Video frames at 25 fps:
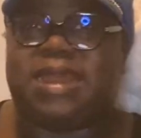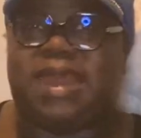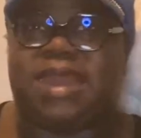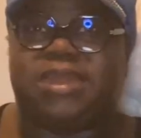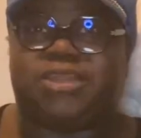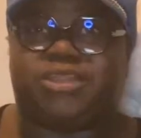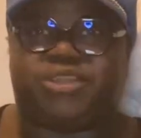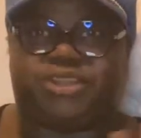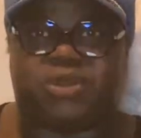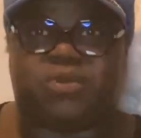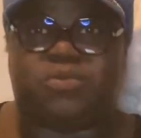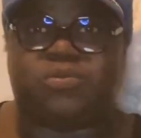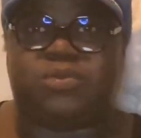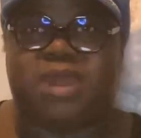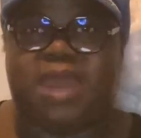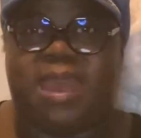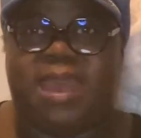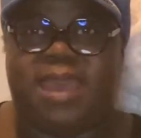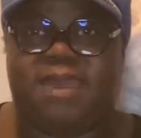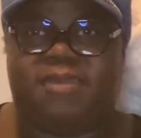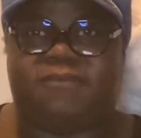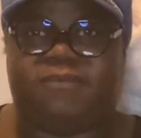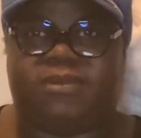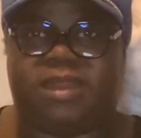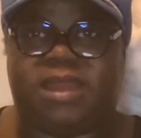I don't
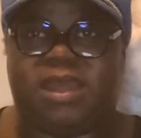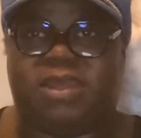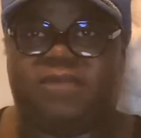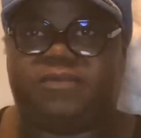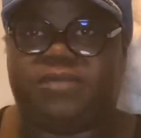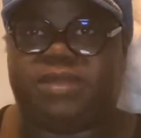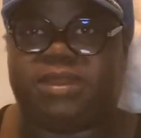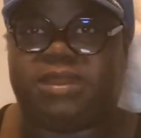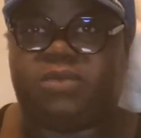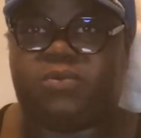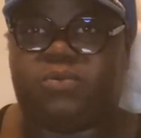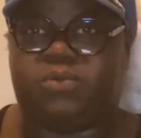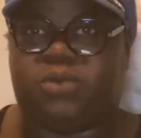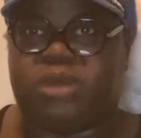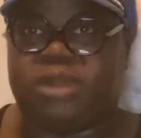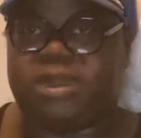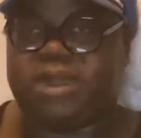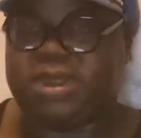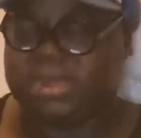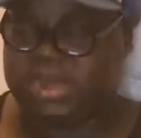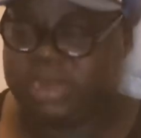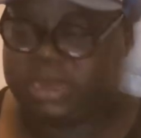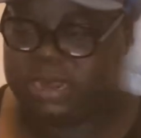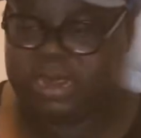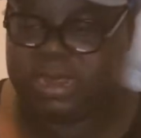have and I really
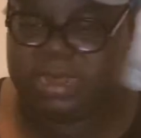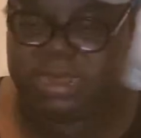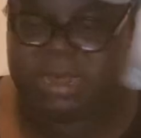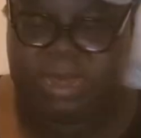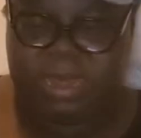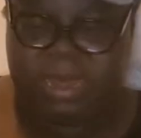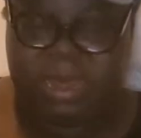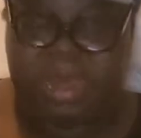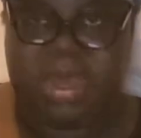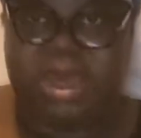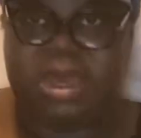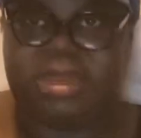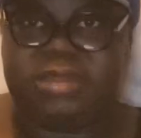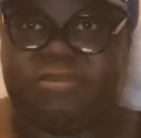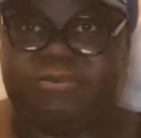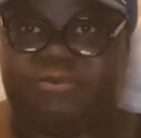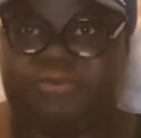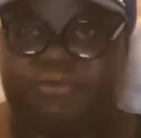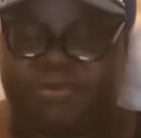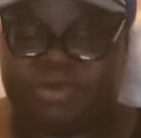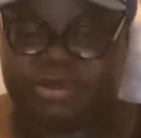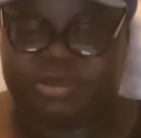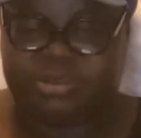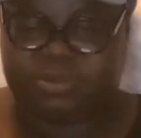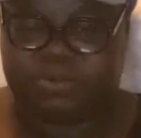wanted. The
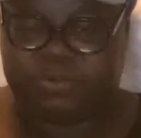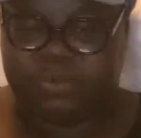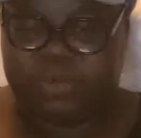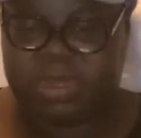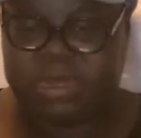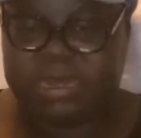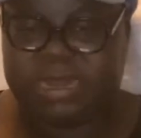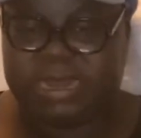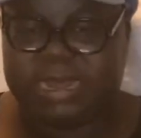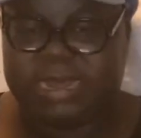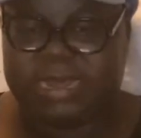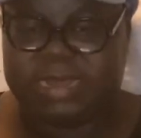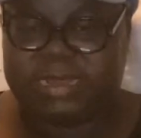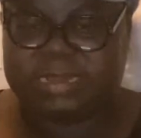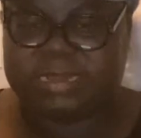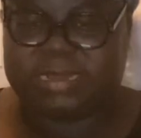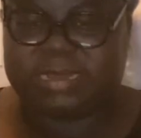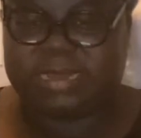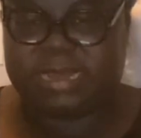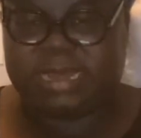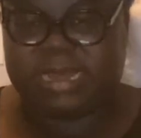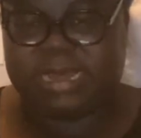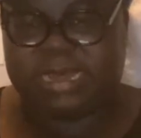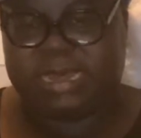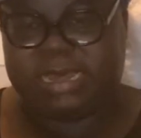first one is
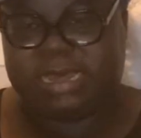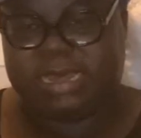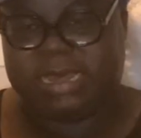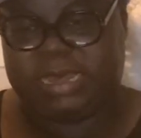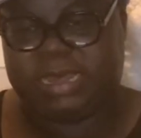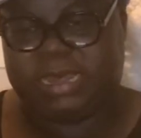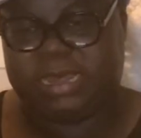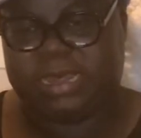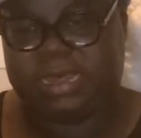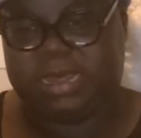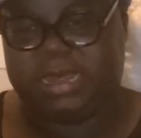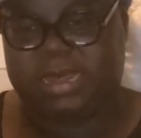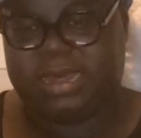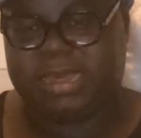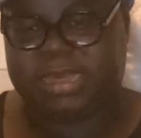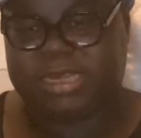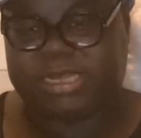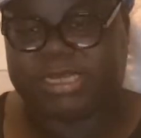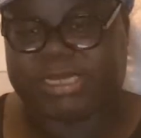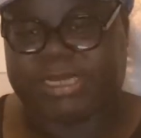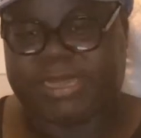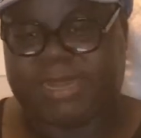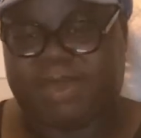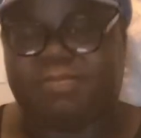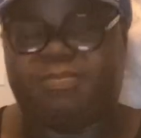the
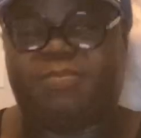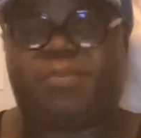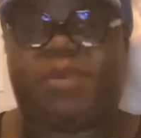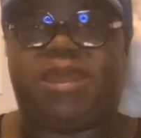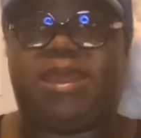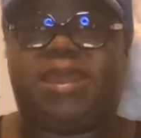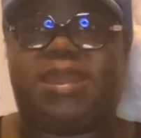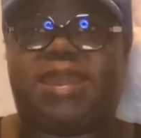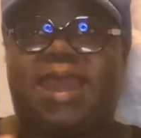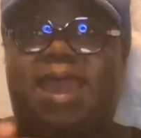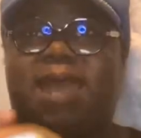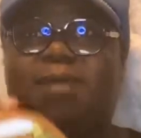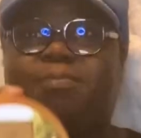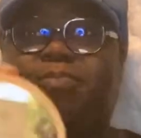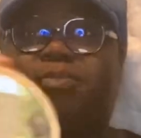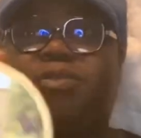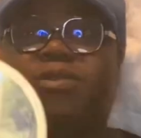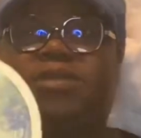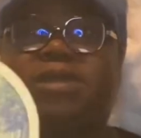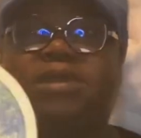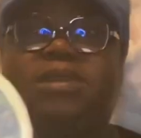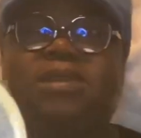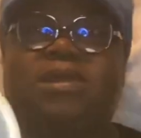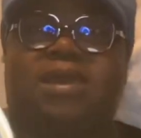champagne apple and